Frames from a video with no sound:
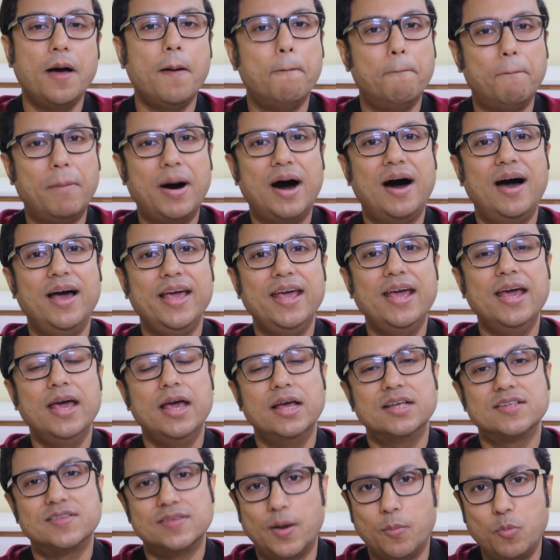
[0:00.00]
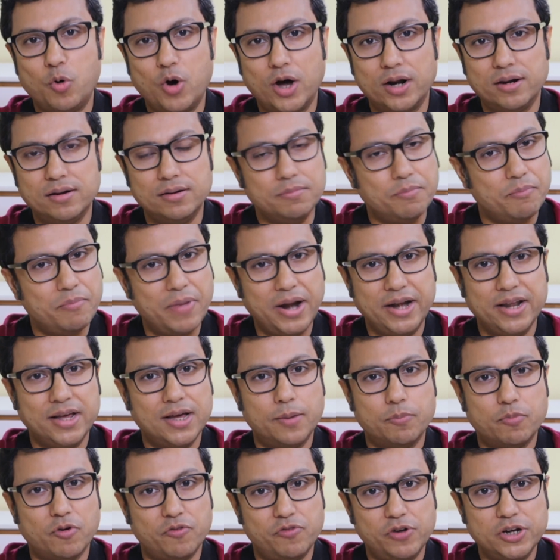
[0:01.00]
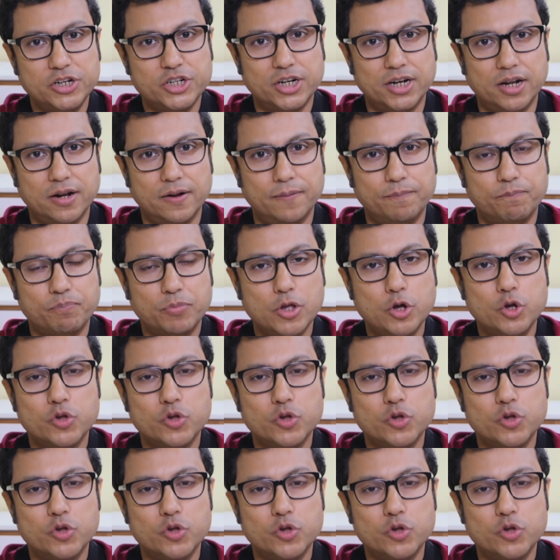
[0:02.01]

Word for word: by someone medical professional.